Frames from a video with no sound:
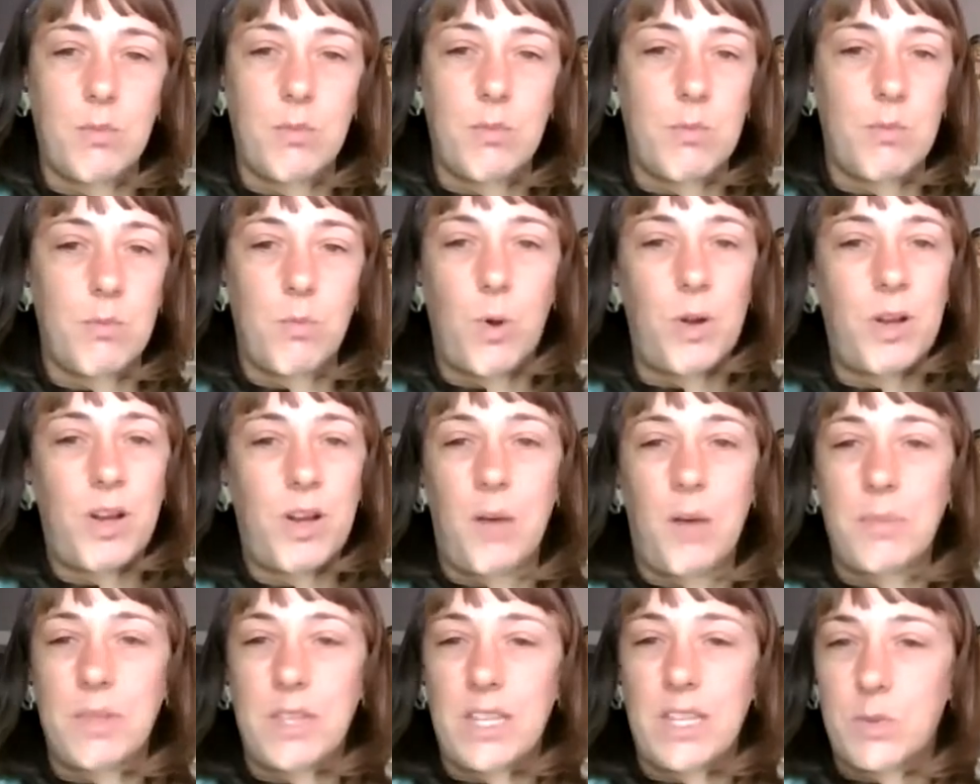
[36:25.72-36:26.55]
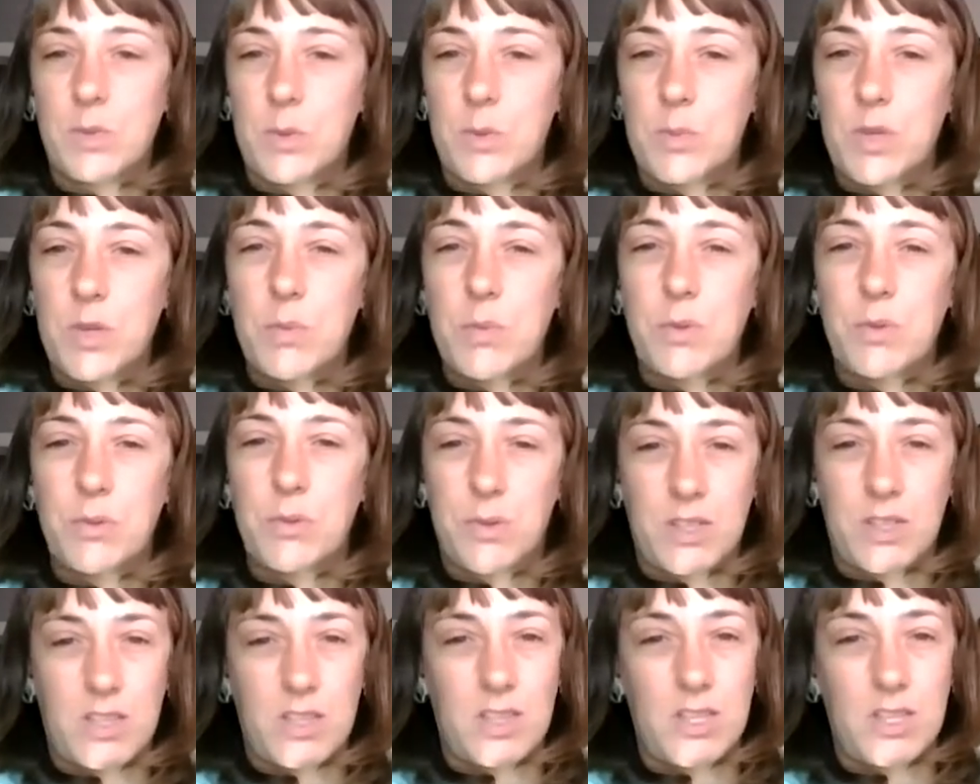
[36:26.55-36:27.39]
more commonly it's when
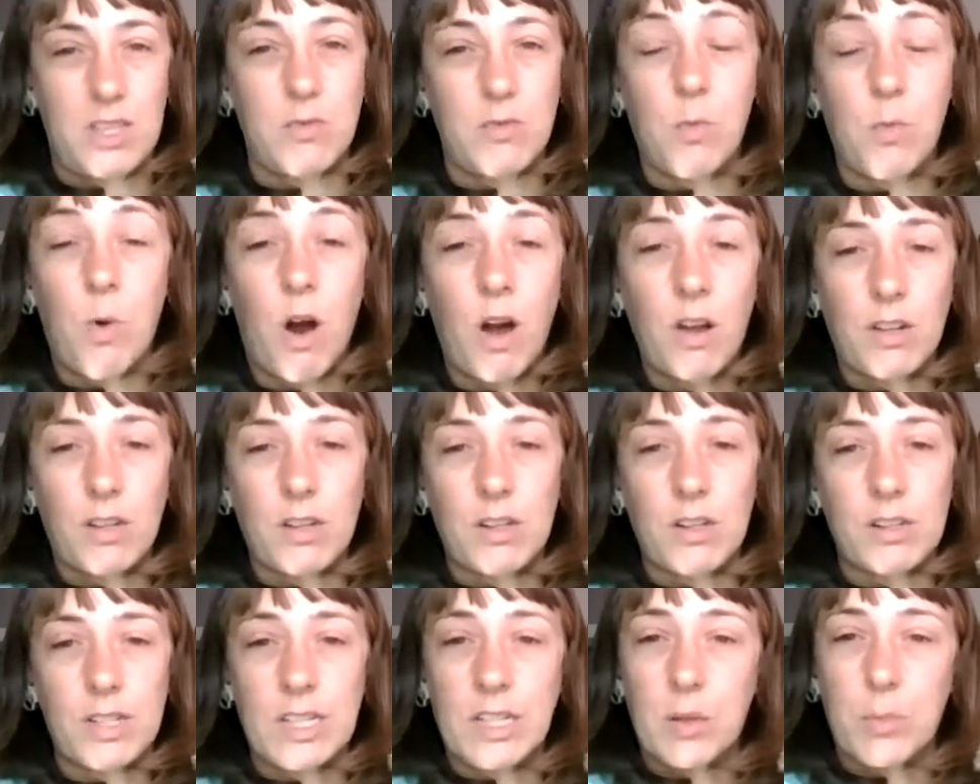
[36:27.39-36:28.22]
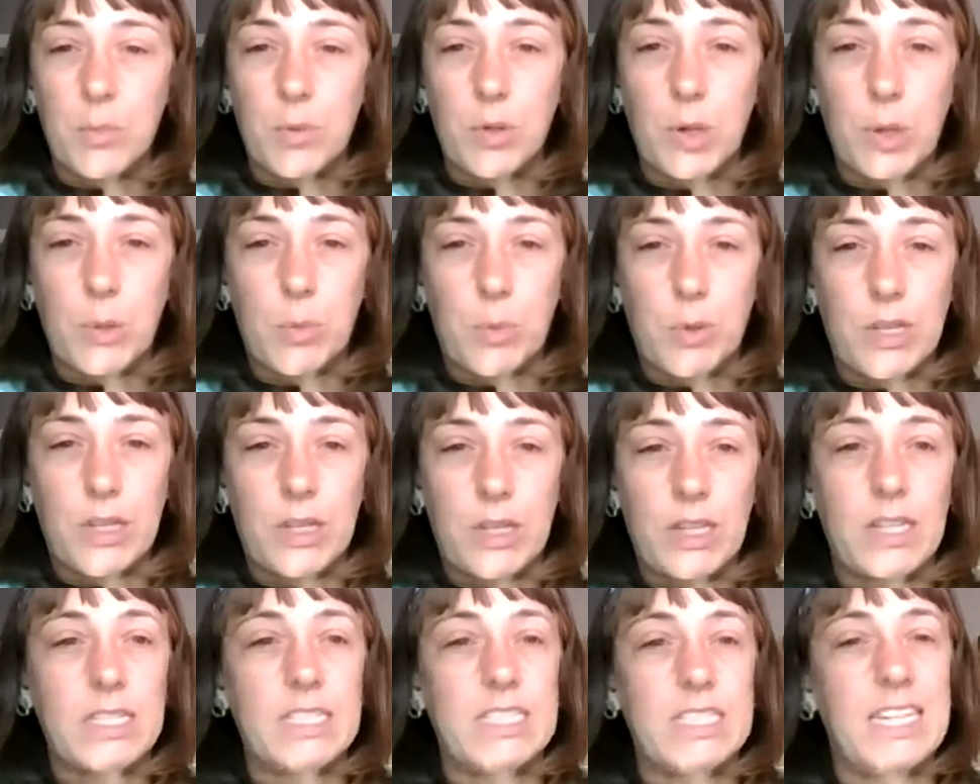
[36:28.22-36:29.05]
people give water
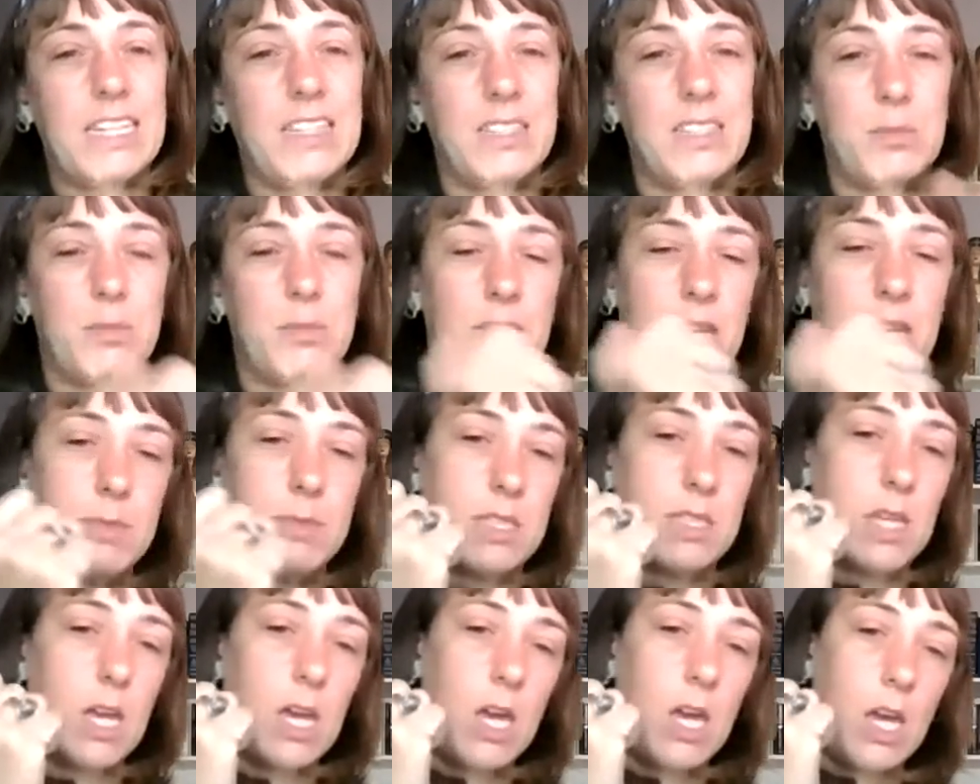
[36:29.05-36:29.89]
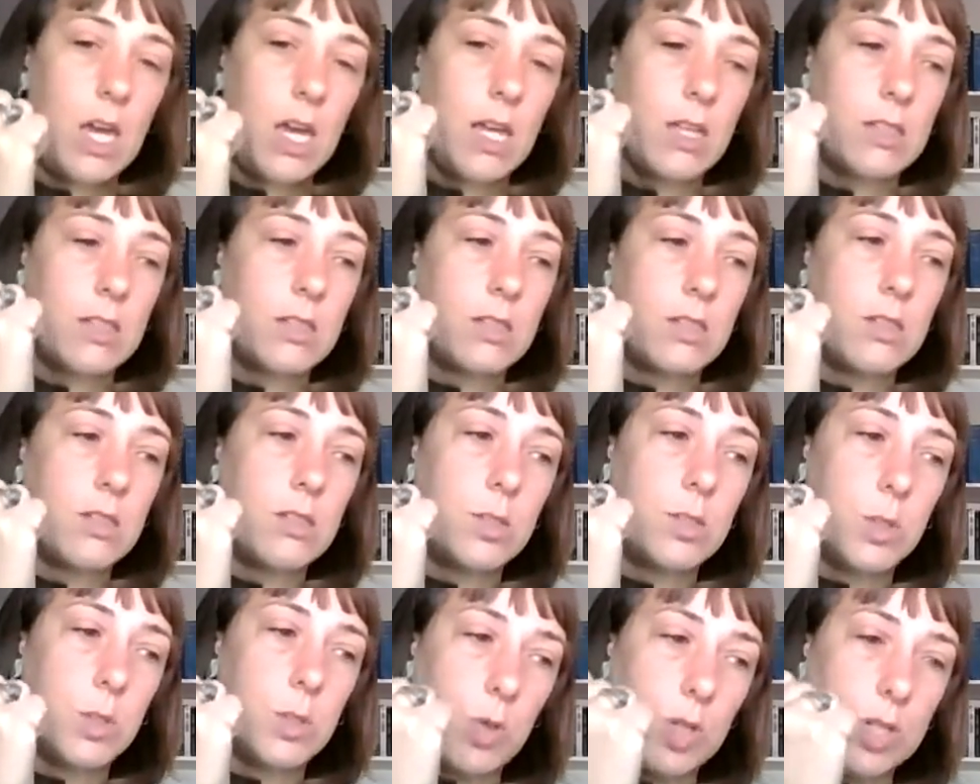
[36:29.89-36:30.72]
inappropriately, because again, sometimes it's
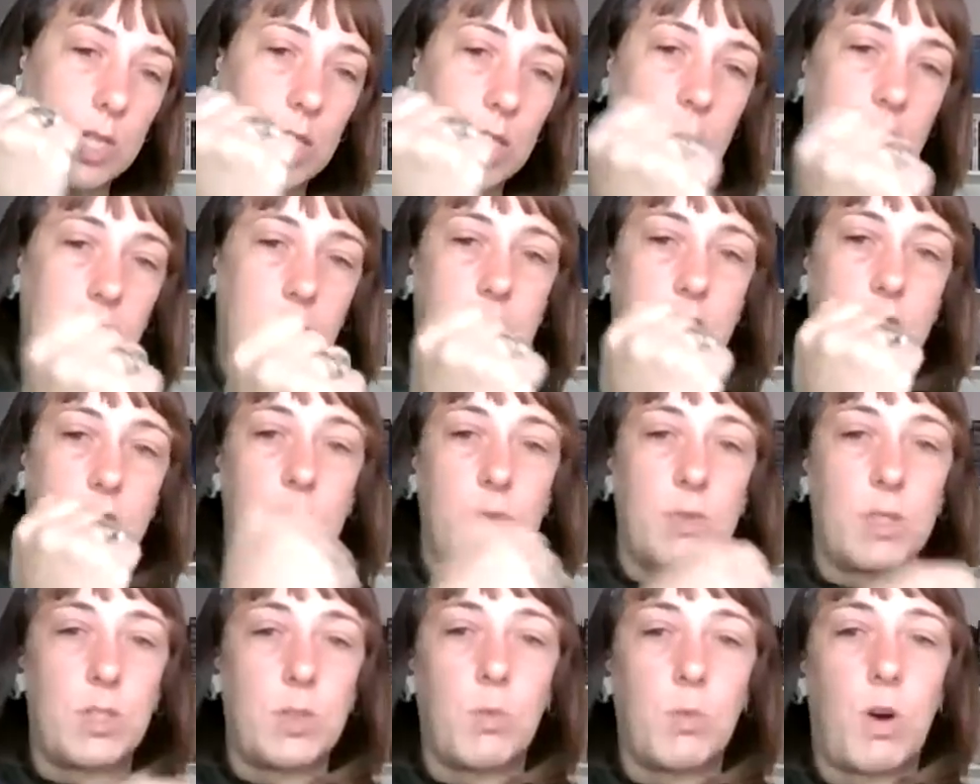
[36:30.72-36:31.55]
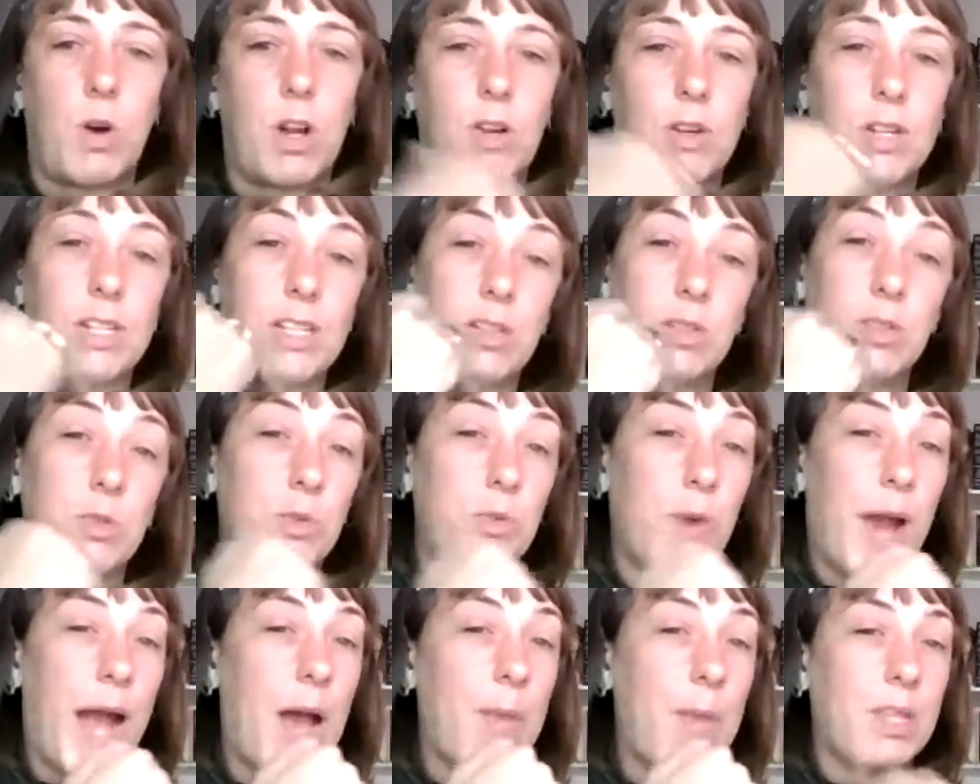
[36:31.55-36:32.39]
squirting a little too much water in too
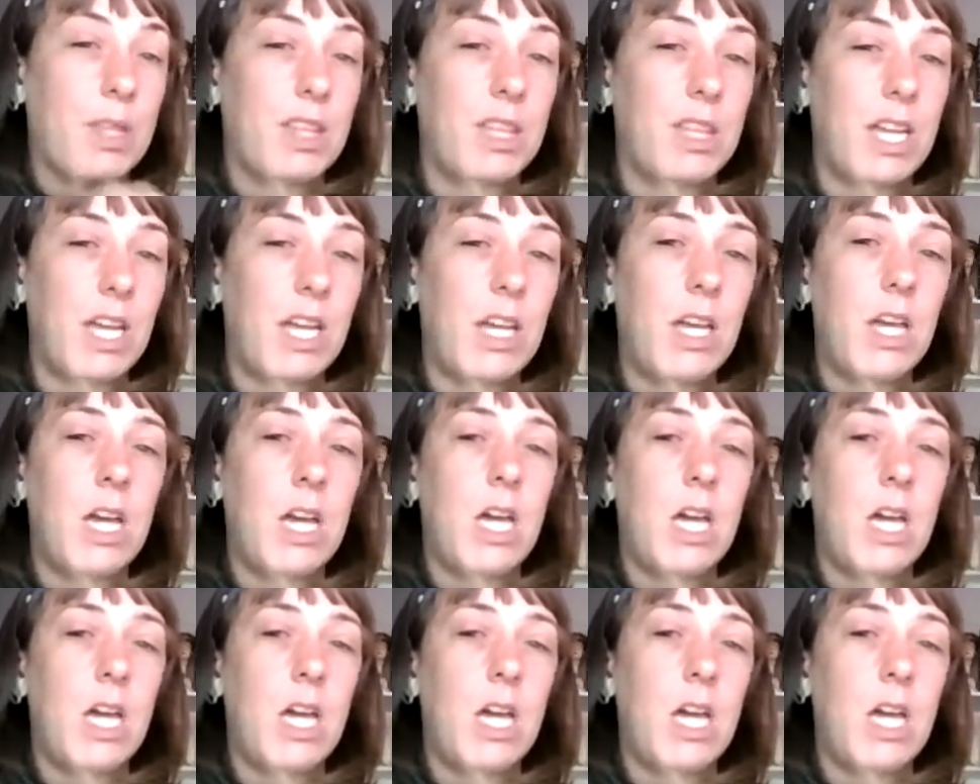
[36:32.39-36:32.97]
rapidly.